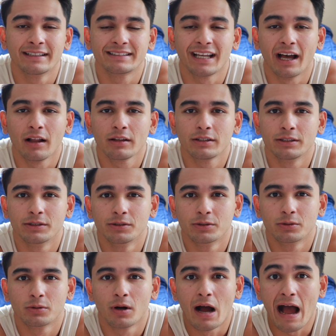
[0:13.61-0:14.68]
tell
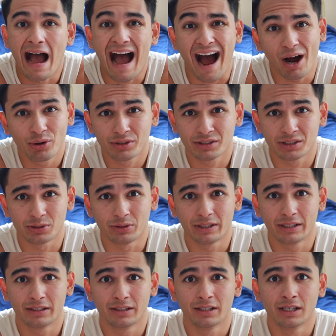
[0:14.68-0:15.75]
you how to do
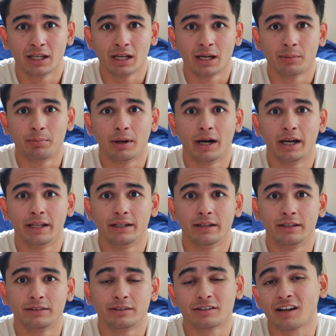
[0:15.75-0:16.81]
it, but
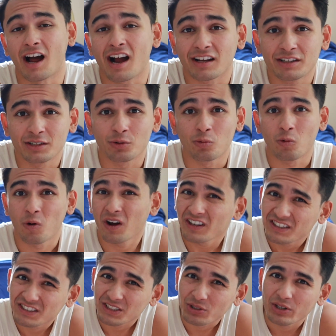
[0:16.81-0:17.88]
you're not gonna
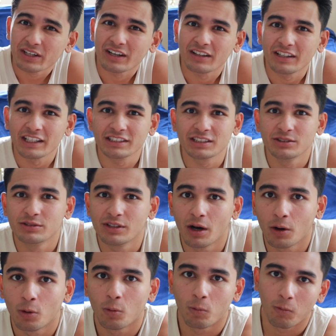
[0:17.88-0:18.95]
wanna do it unless you
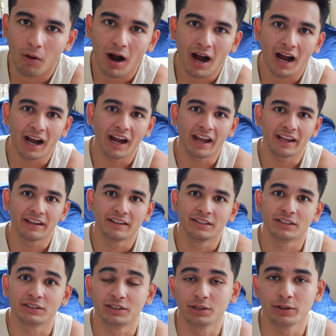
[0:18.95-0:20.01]
know why
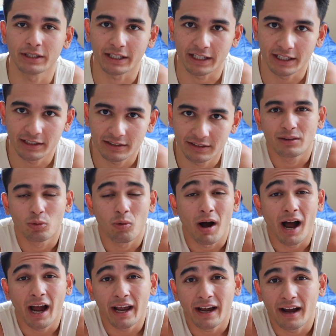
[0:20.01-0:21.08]
you're doing it. The
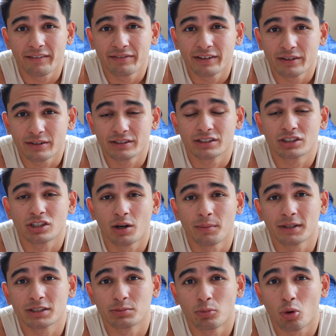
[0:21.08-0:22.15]
why I feel is so
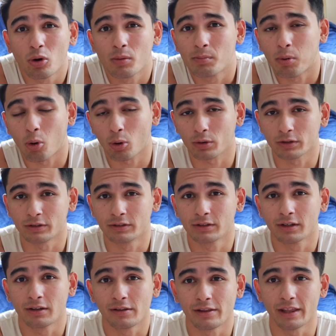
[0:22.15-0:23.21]
much more important
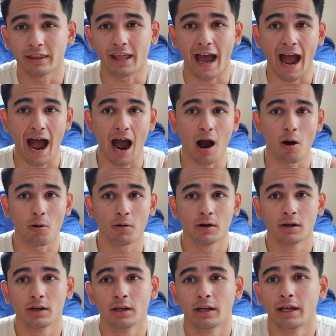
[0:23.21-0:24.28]
than the how.
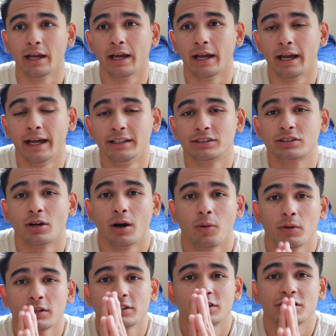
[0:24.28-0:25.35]
And so I
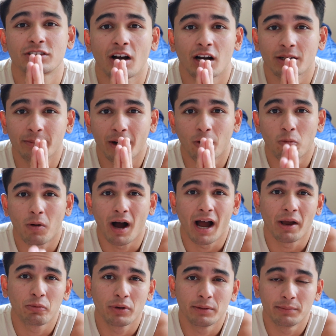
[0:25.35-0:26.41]
wanted to just talk about
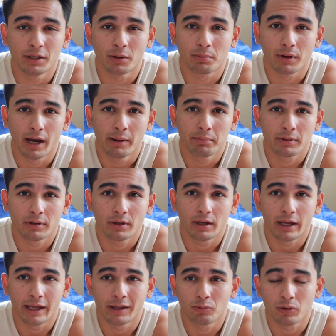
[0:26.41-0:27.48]
why we meal prep
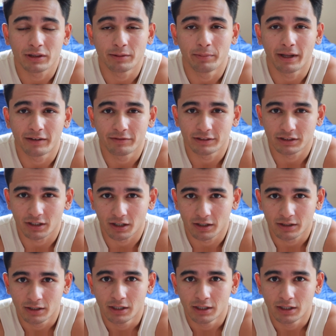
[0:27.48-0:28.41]
and what the benefits are.